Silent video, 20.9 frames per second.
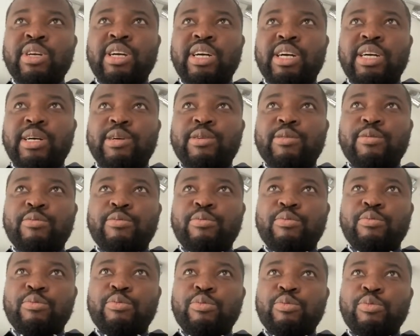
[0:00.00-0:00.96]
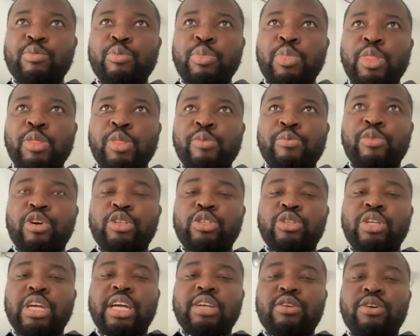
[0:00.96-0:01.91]
Um,
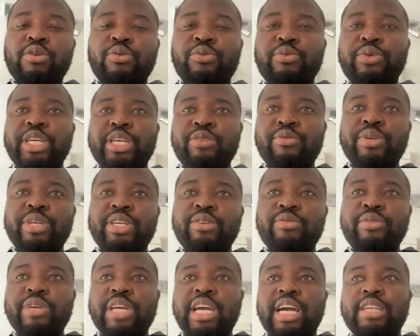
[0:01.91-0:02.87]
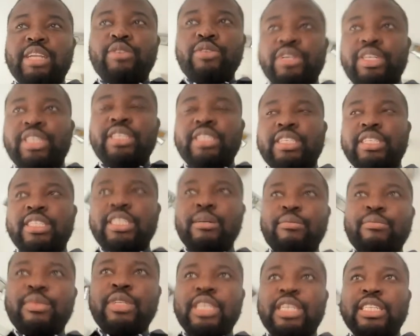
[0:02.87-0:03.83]
because I know we are doing the
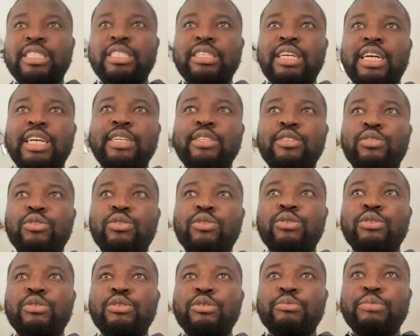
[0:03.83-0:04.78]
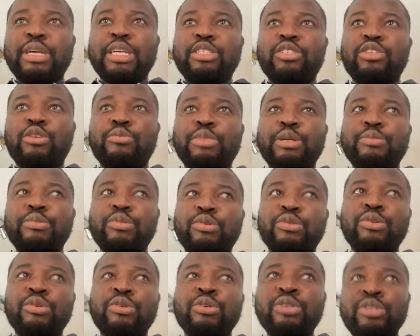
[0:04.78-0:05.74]
same thing, trying to make sure
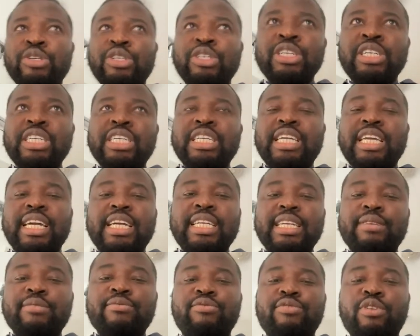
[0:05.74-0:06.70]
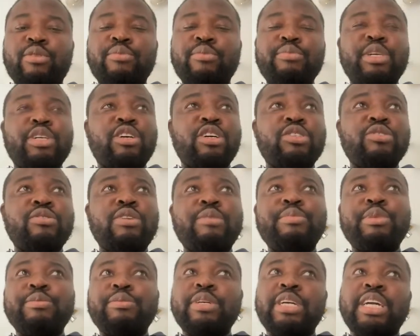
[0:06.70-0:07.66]
people get informed. Because when
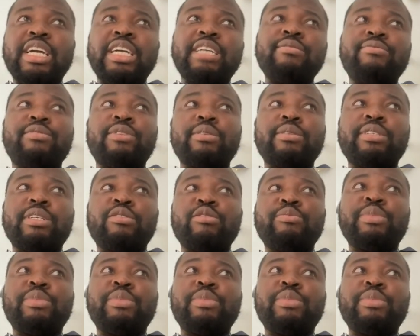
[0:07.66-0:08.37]
people get informed, they will